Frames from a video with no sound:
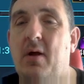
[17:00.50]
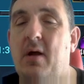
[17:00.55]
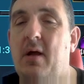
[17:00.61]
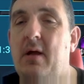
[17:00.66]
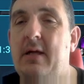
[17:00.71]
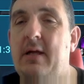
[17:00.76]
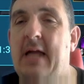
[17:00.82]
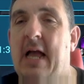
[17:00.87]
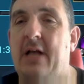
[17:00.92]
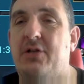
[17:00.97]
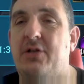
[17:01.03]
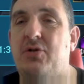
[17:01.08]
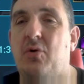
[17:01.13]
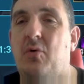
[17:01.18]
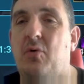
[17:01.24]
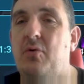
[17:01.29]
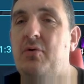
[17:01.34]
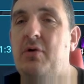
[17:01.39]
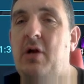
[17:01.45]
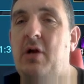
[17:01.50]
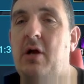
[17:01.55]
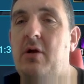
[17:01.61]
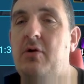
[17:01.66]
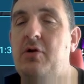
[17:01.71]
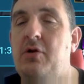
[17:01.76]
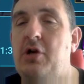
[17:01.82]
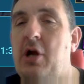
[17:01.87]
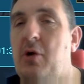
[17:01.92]
yeah, so
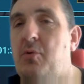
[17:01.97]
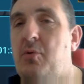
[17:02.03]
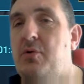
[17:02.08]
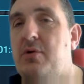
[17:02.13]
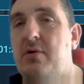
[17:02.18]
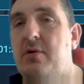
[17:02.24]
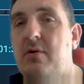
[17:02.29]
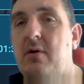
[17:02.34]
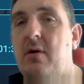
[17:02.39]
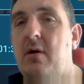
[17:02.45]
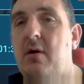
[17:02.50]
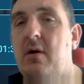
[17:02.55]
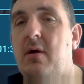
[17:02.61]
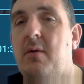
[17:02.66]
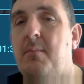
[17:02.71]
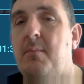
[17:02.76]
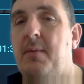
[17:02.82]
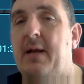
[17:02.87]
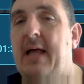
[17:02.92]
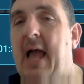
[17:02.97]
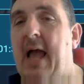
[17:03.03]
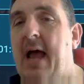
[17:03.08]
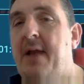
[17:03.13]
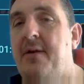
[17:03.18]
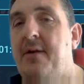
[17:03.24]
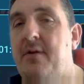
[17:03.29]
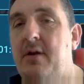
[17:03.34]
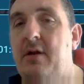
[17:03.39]
Newt, but
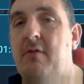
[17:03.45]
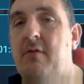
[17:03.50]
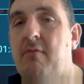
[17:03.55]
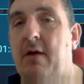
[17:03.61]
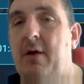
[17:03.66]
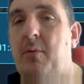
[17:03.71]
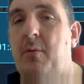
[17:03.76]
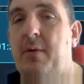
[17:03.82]
again, you're running with